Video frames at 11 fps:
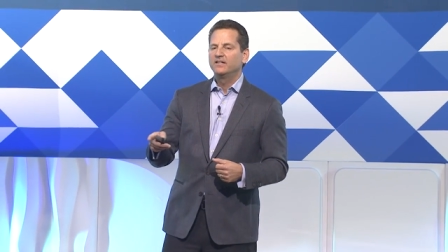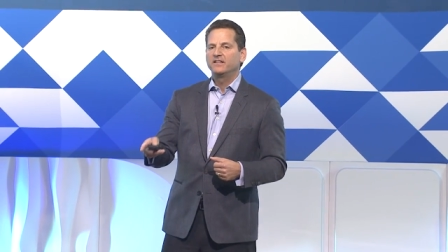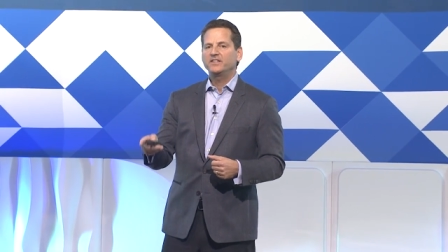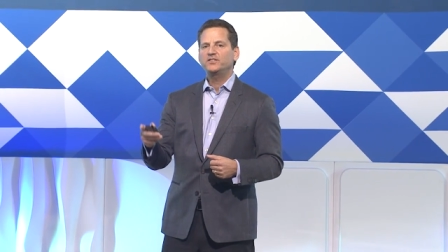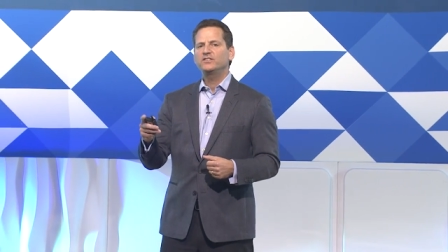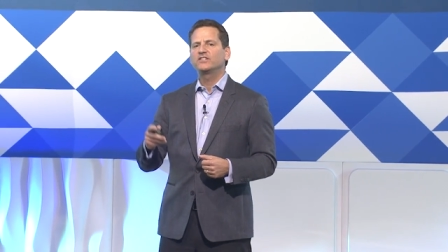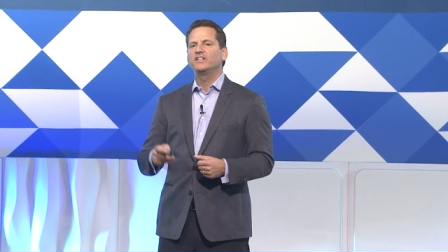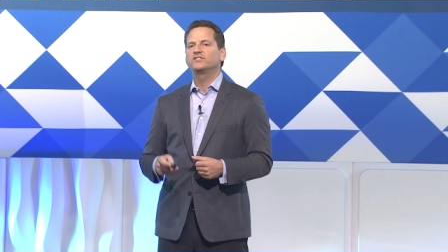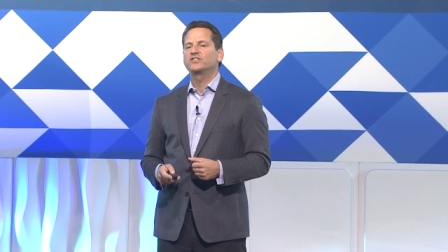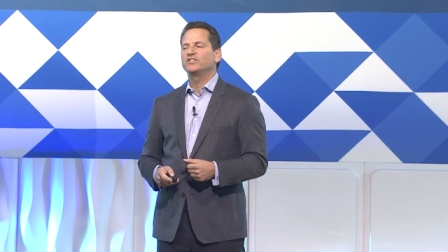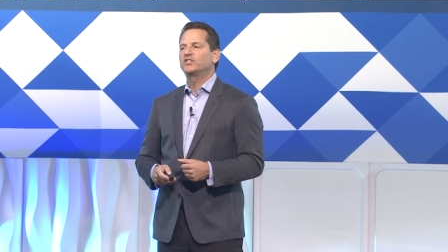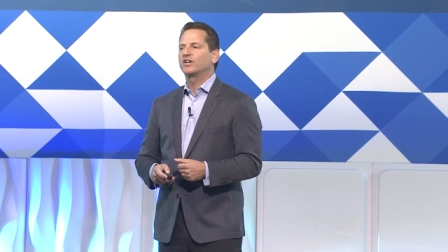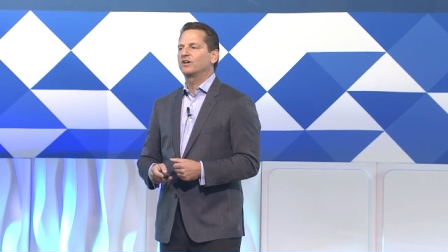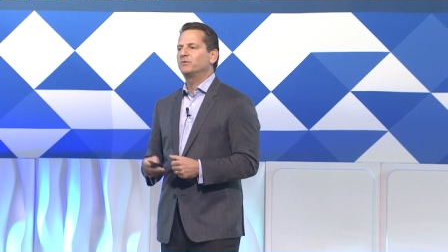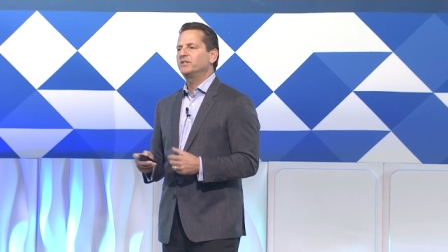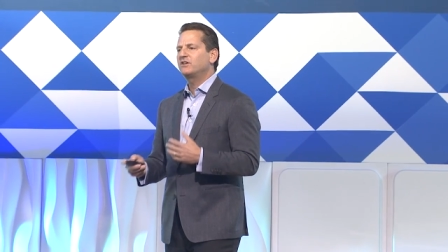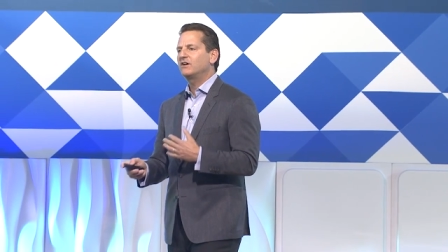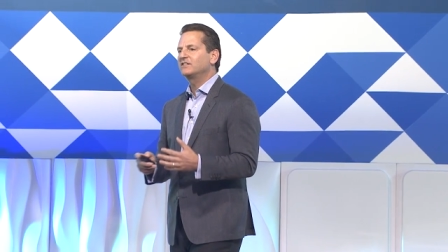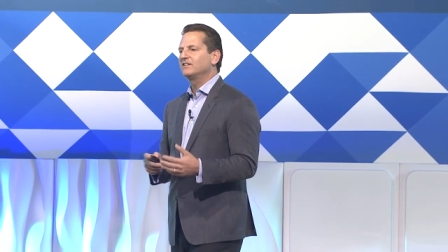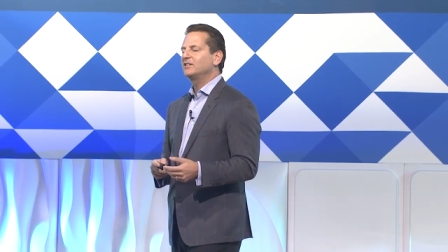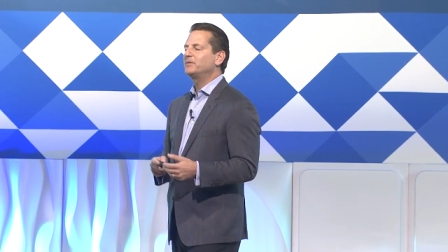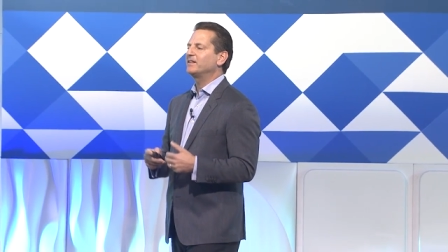This is an interesting chart. We talked a
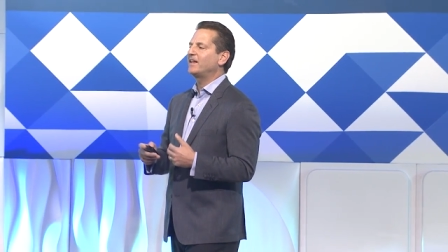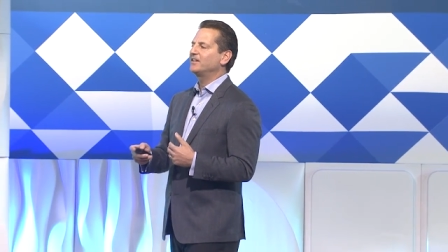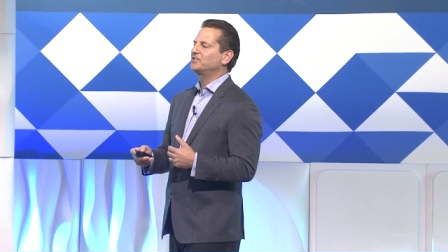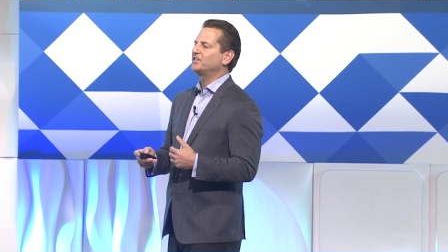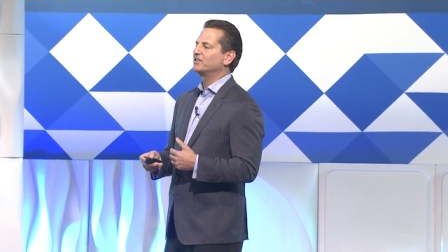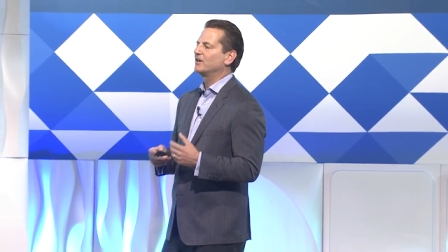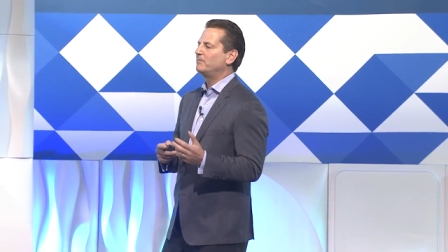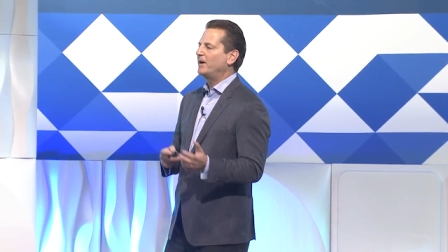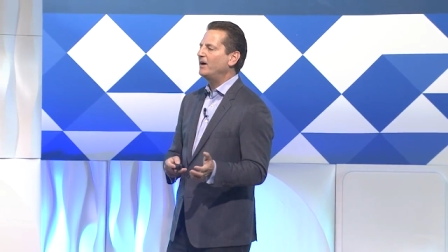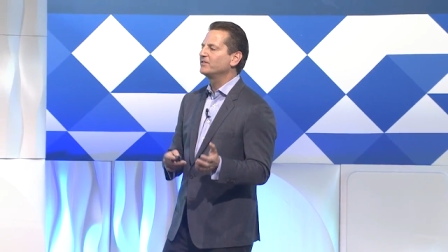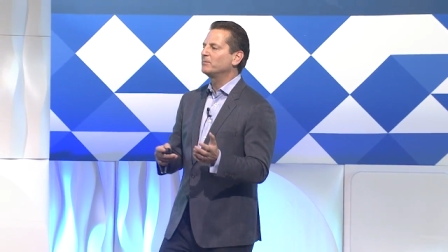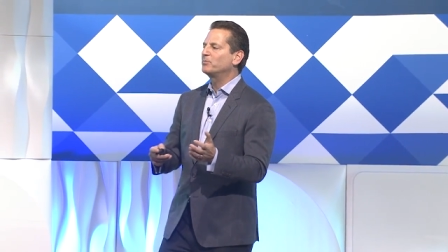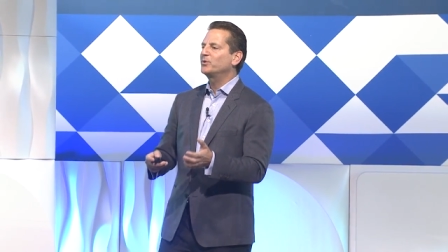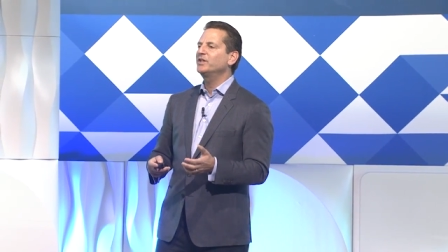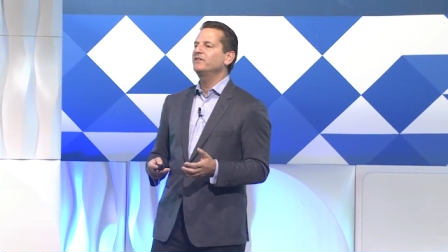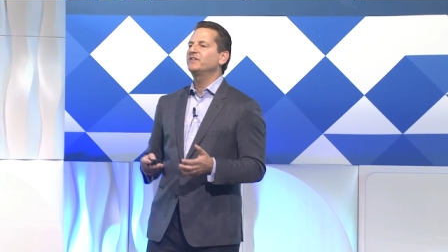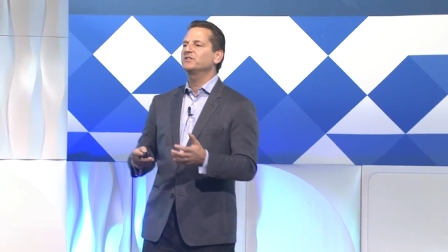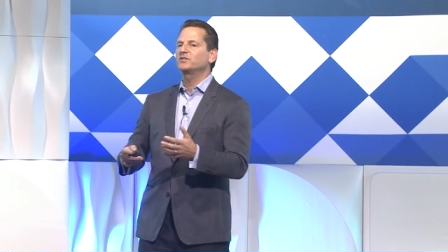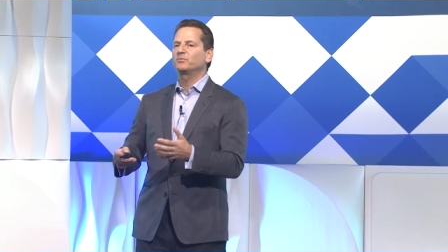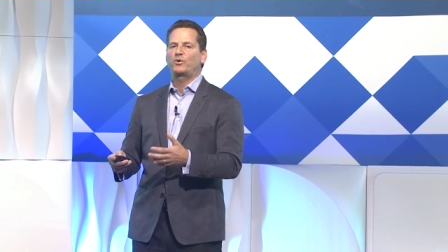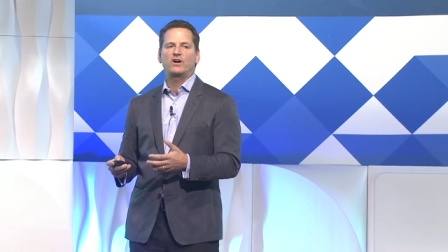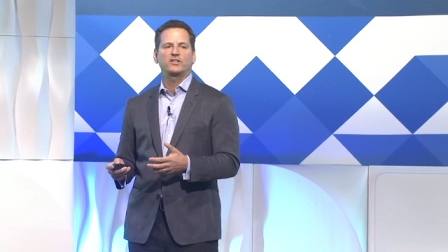little bit last year about the previous
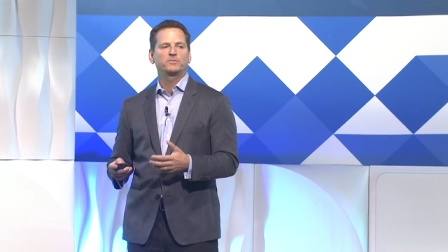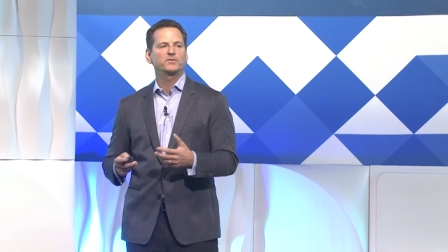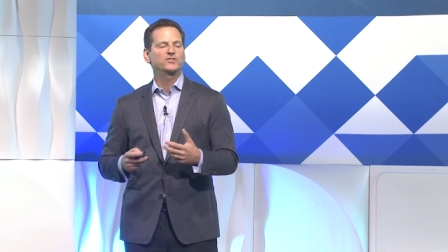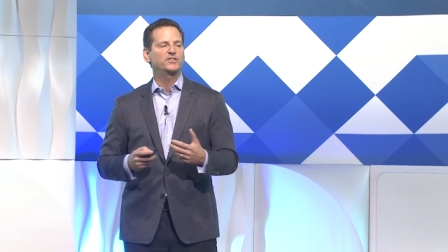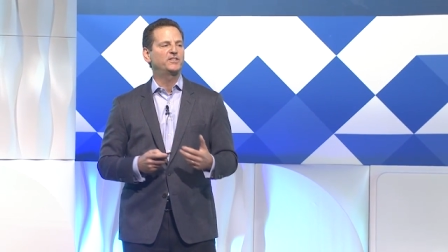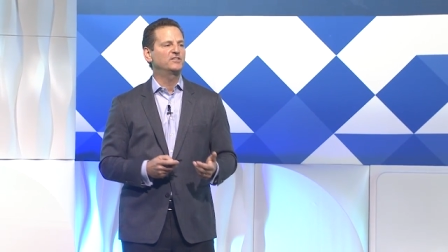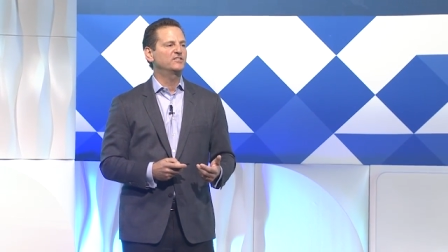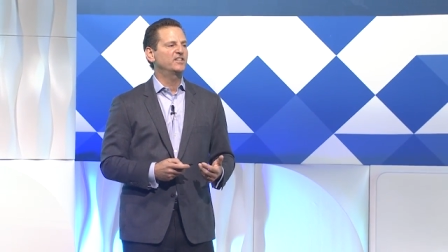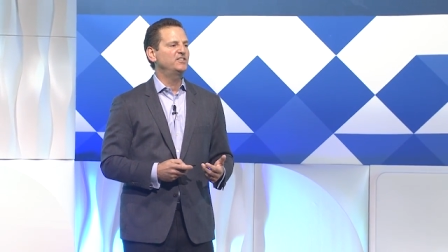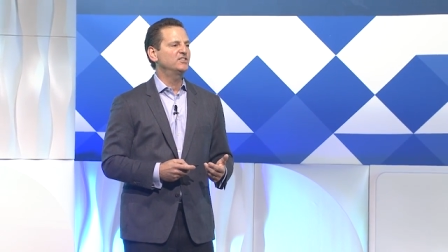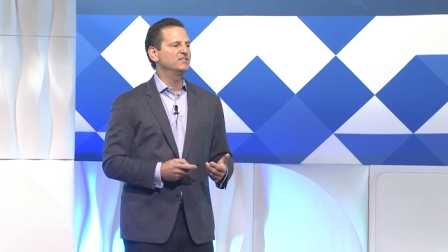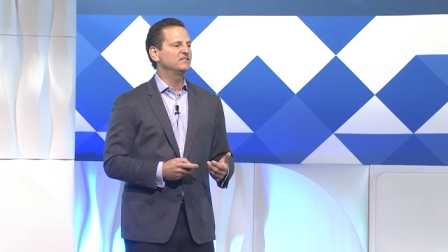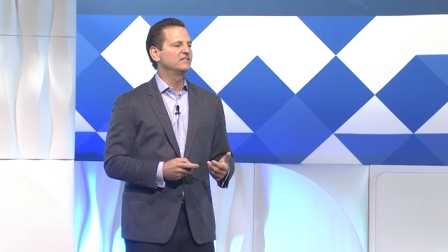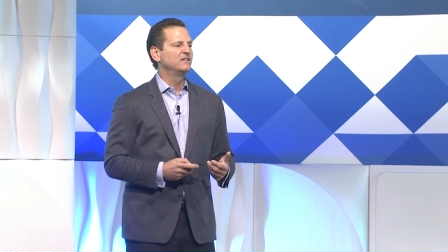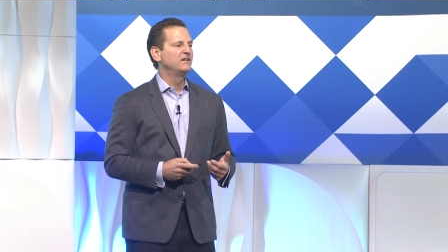Prosper securitizations.